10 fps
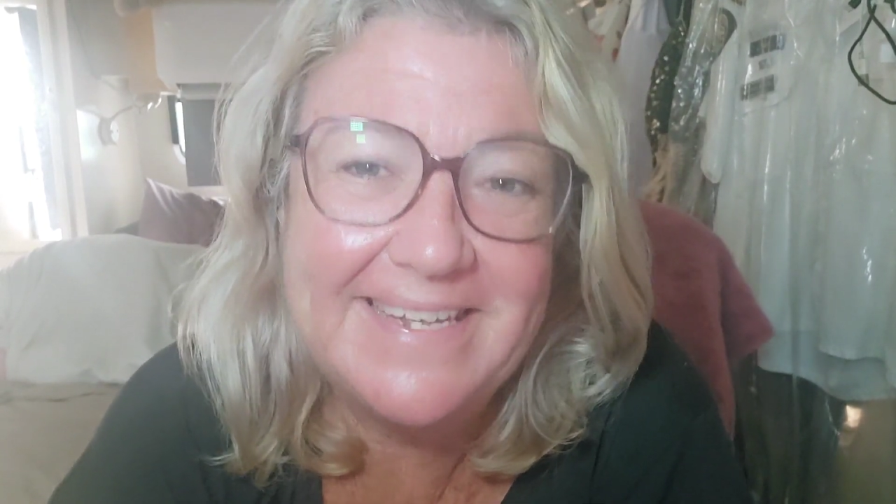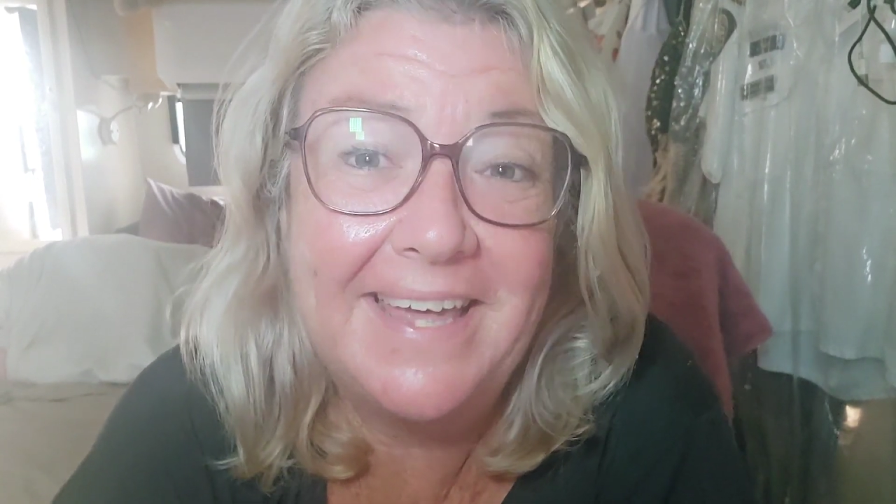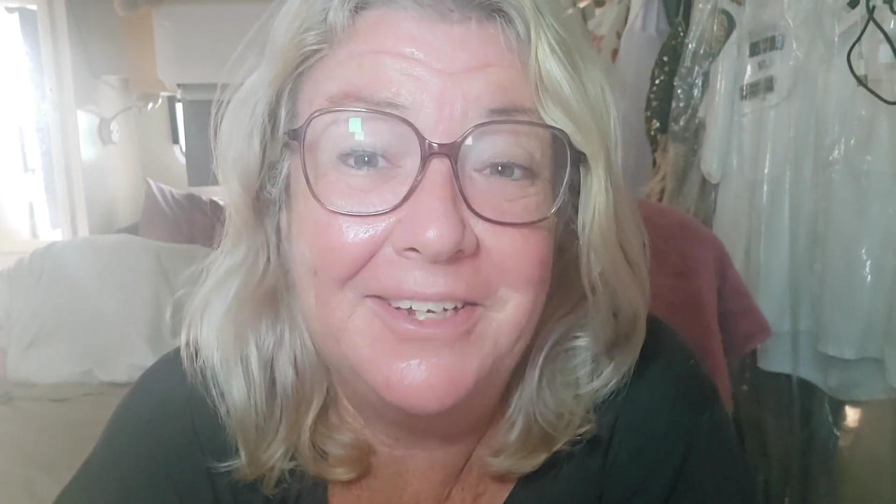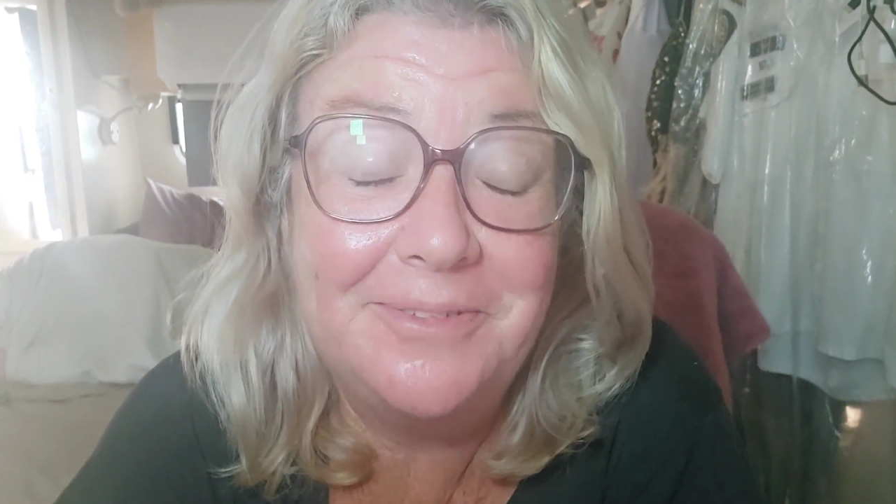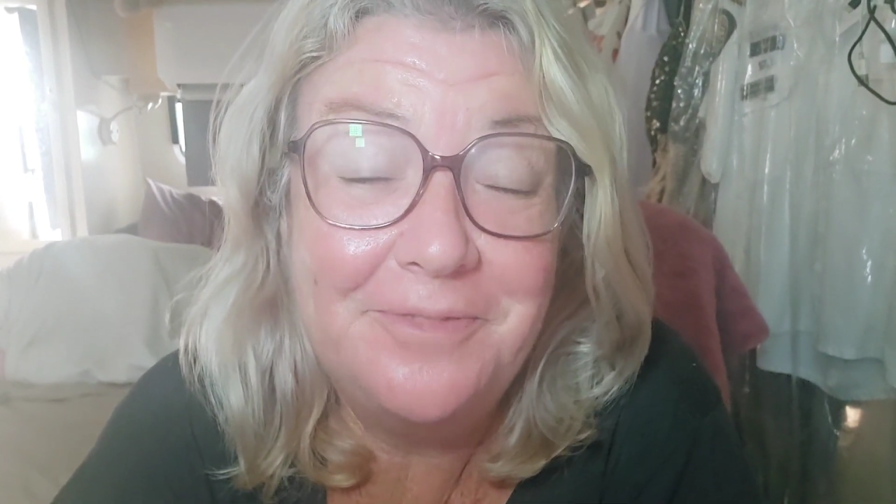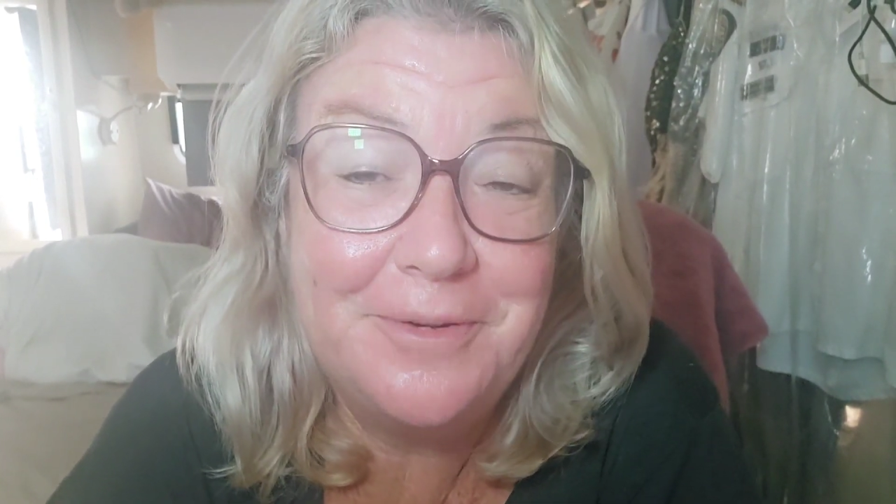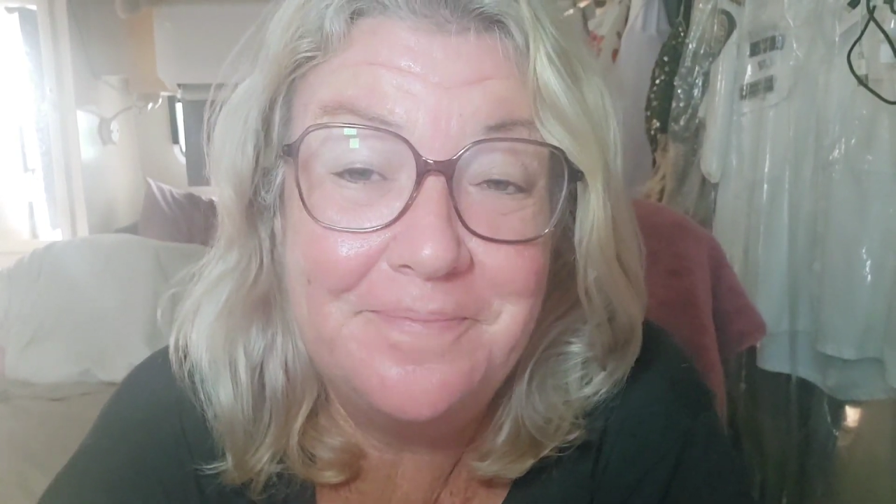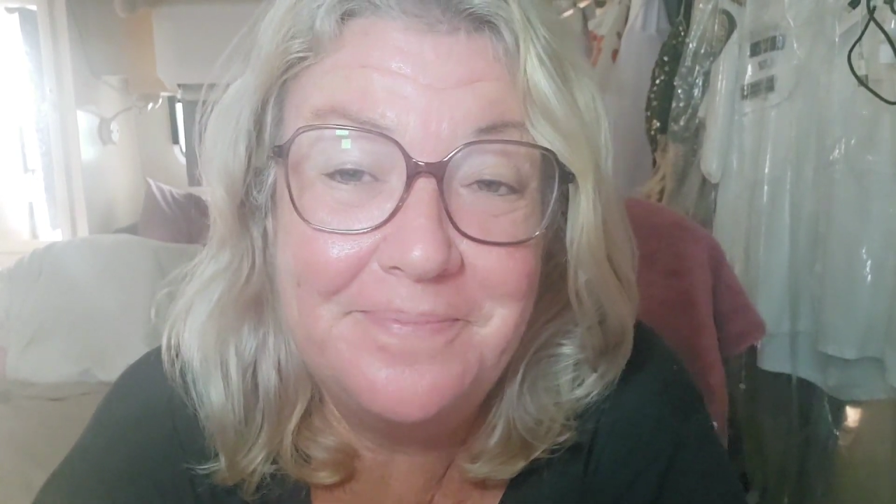Elle from